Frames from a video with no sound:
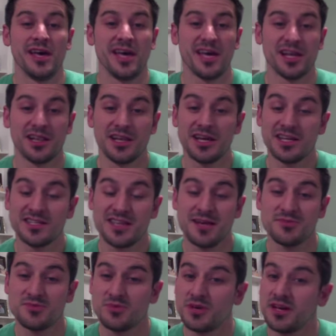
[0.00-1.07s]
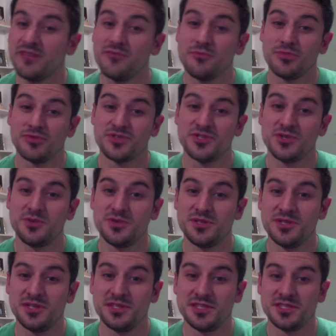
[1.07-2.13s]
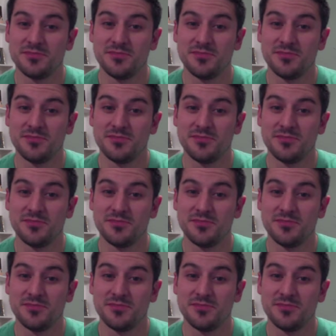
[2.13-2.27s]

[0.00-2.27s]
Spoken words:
And a lot of times we're not even pursuing Jesus,